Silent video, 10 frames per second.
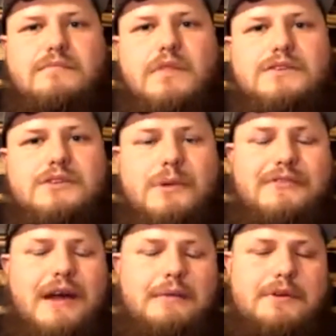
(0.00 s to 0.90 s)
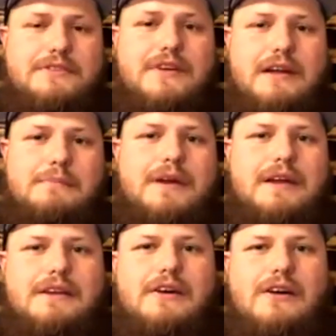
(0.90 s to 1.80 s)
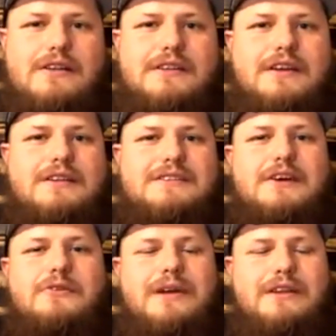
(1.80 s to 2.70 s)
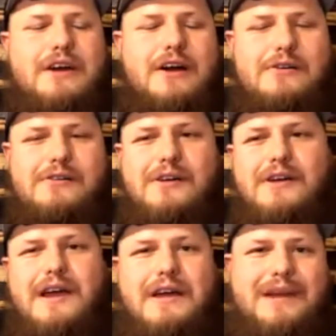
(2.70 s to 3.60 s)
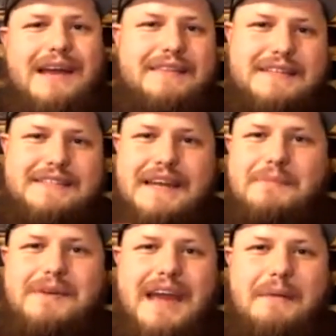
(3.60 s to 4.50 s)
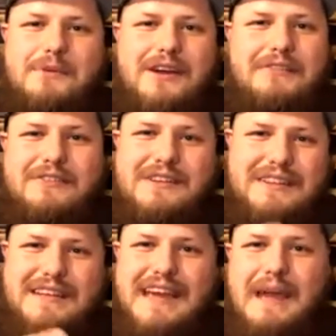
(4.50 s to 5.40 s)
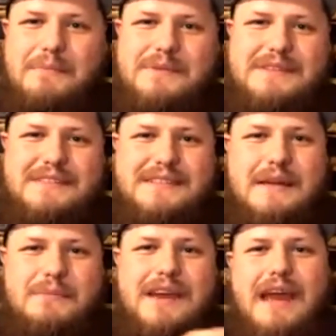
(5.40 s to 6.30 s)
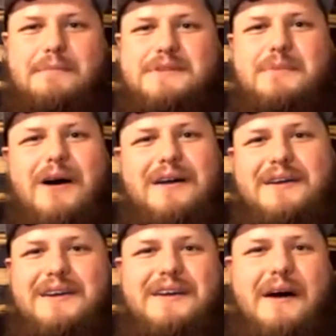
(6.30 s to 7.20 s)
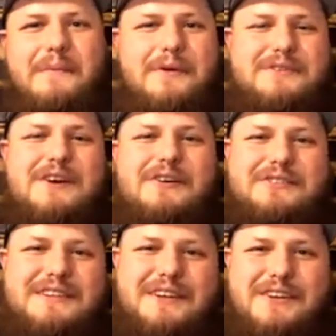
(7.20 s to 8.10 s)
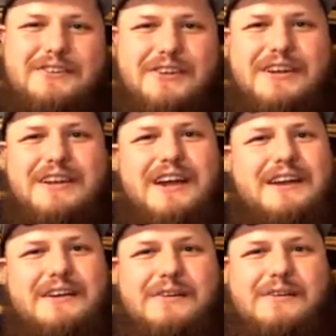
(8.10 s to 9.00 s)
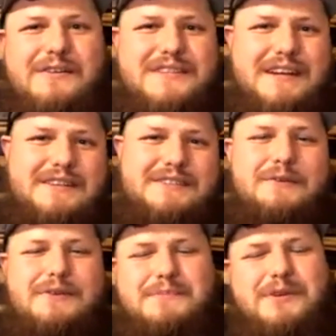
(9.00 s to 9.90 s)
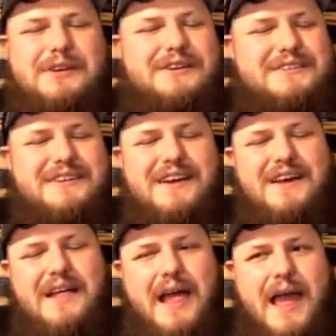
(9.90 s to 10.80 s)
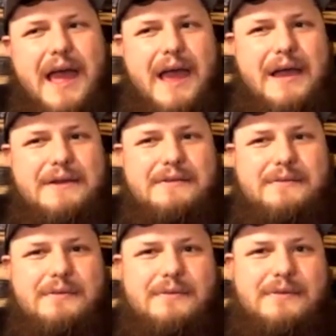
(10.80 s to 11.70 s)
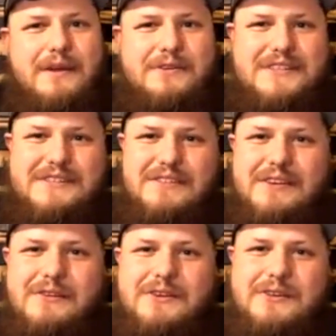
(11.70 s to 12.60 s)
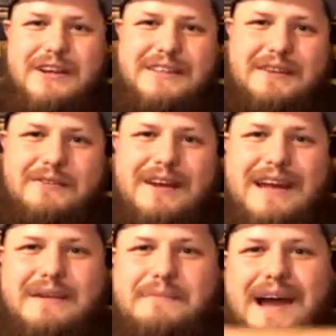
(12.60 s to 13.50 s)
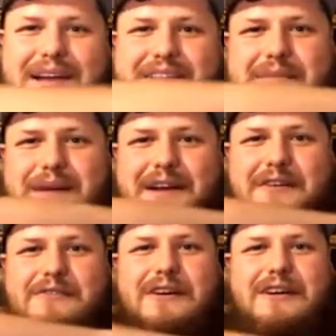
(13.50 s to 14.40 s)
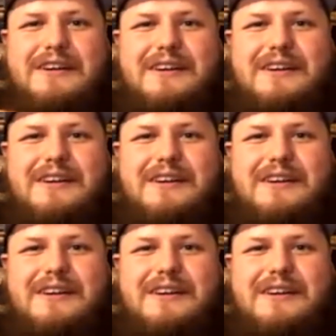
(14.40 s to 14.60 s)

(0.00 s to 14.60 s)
So my family was very big into hunting, and so we'd go and we had the same campground in the same camp spot up. It was called Deer Creek in Idaho, outside of Soda Springs, and there was this little creek that ran past the back of our